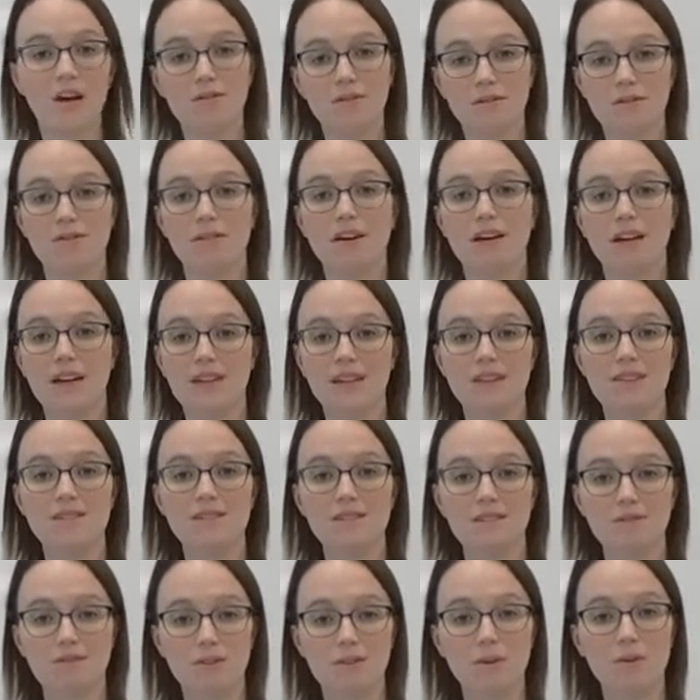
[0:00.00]
For
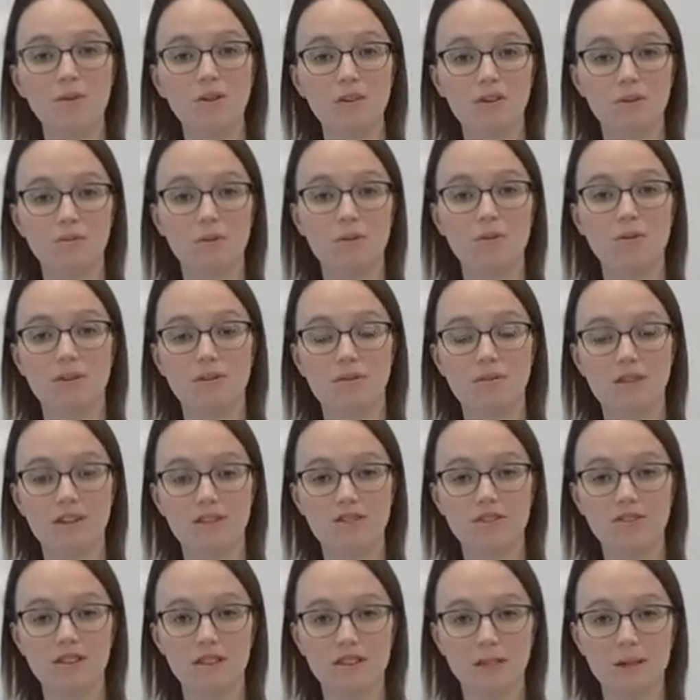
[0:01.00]
violins and violas, we would
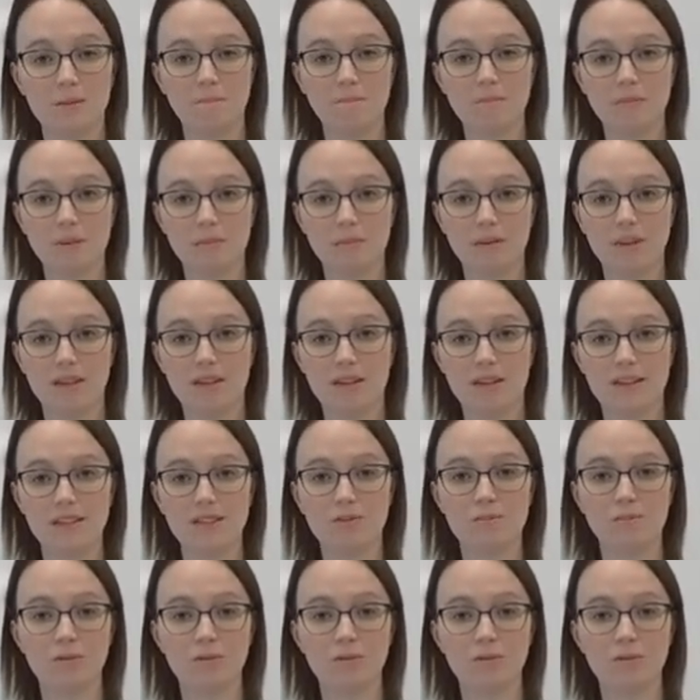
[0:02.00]
eventually be like this,